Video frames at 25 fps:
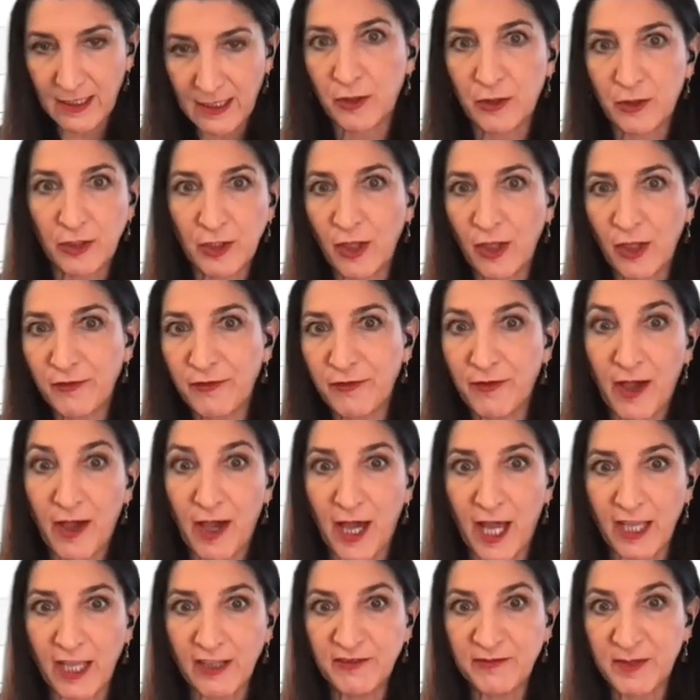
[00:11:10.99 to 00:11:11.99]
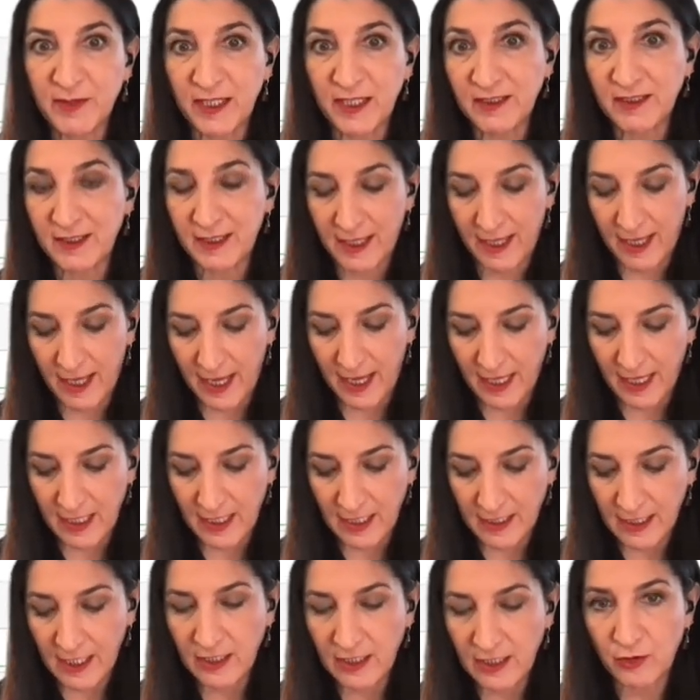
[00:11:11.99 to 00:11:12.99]
not 5, but k,
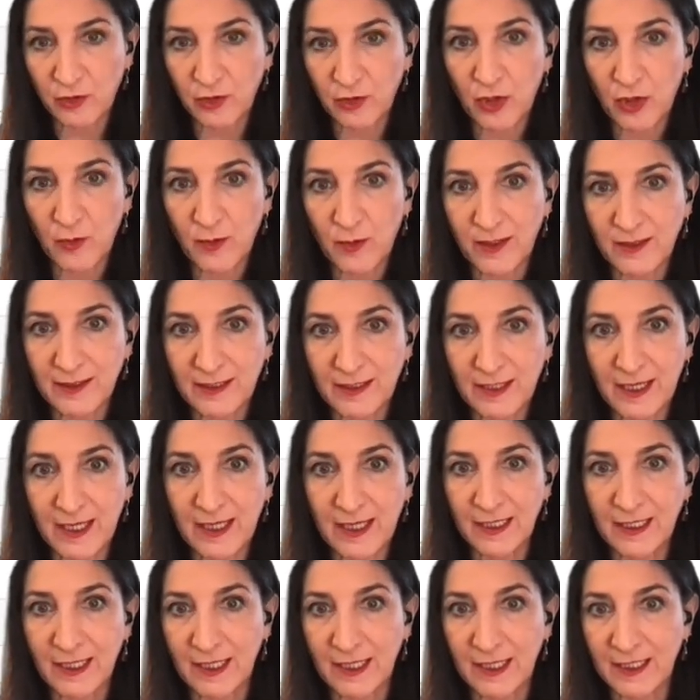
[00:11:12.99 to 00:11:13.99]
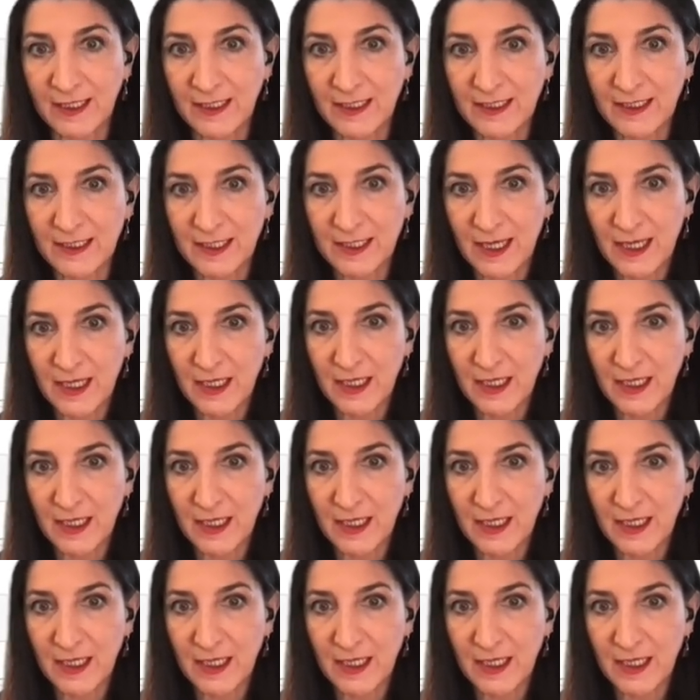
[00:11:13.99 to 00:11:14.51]
and I don't know what k is,